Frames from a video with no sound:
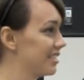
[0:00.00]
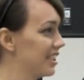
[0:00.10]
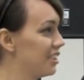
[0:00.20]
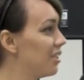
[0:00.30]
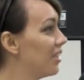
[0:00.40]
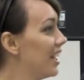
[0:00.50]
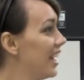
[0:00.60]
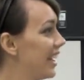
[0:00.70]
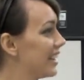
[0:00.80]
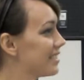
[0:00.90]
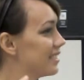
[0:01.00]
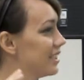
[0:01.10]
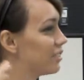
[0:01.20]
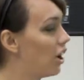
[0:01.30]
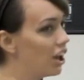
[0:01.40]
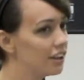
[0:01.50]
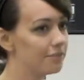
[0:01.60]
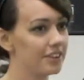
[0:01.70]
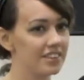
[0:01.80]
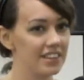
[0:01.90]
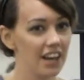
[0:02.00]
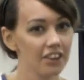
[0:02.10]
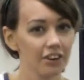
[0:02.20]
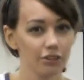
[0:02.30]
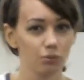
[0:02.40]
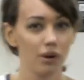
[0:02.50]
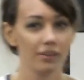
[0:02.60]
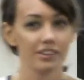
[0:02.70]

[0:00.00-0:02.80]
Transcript: It's all of it together is one.